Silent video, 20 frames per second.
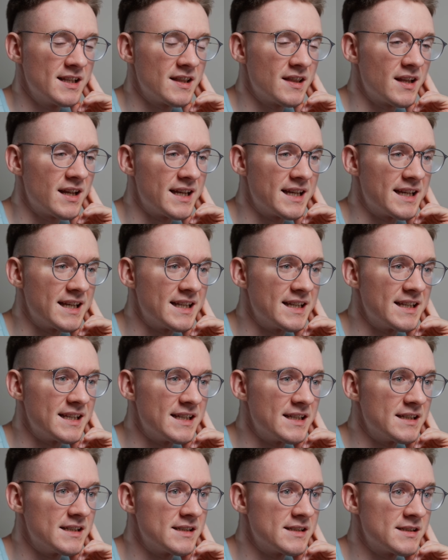like it
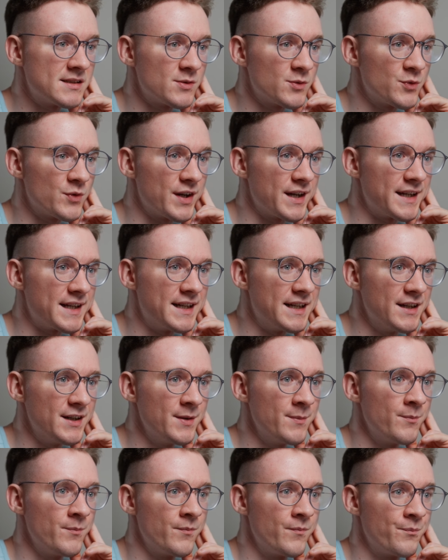is right
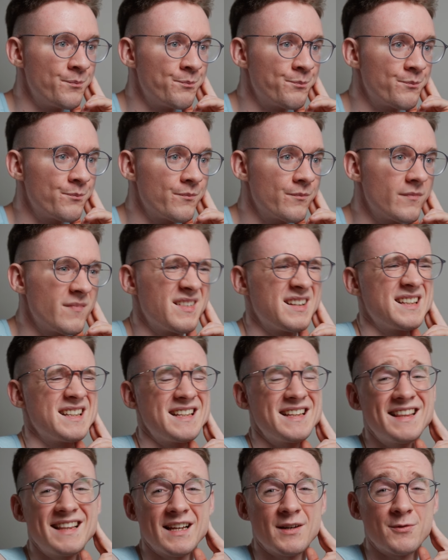here.
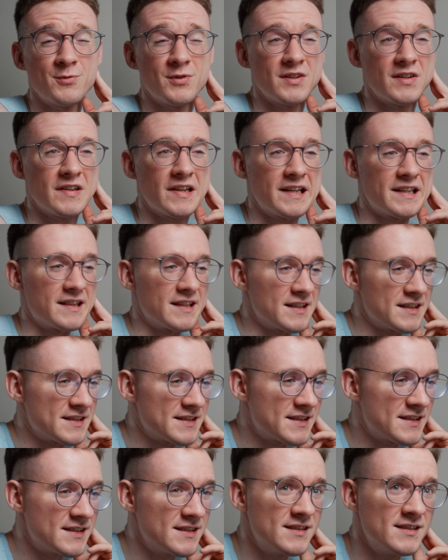I really like
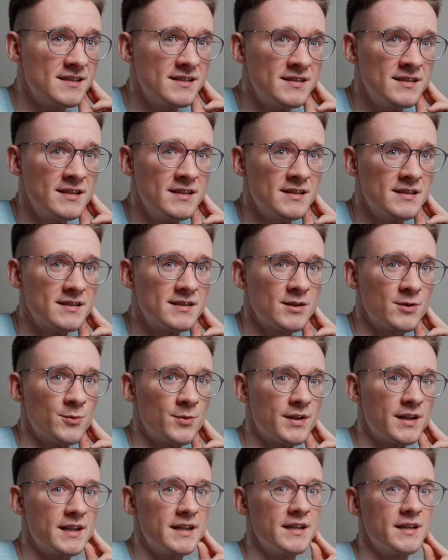this. So
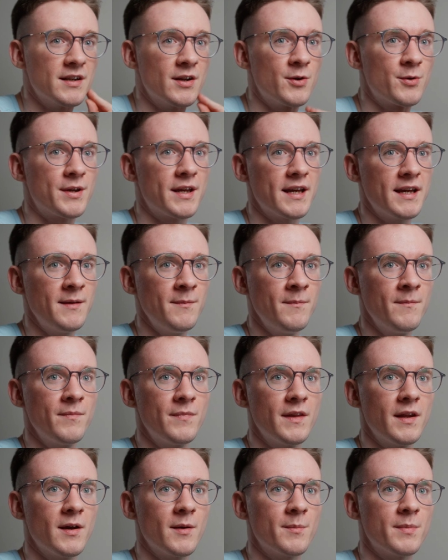we're going to hit OK
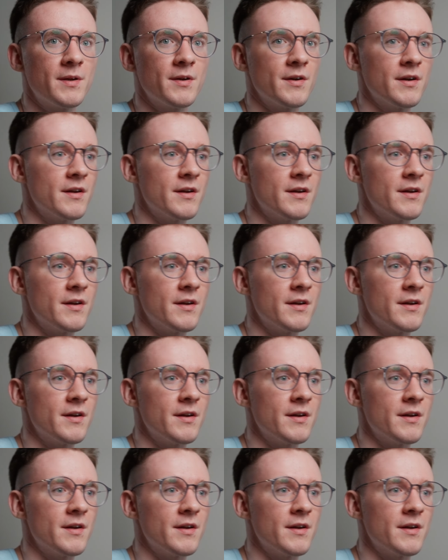up here